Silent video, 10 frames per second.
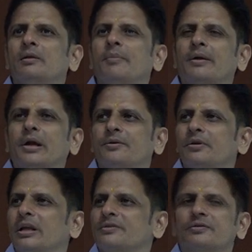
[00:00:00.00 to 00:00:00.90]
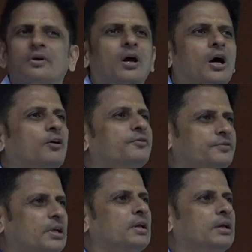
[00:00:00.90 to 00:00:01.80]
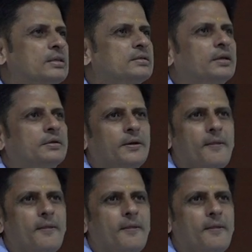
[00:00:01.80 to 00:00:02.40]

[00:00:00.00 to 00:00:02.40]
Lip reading: mandatoriness of taking consent.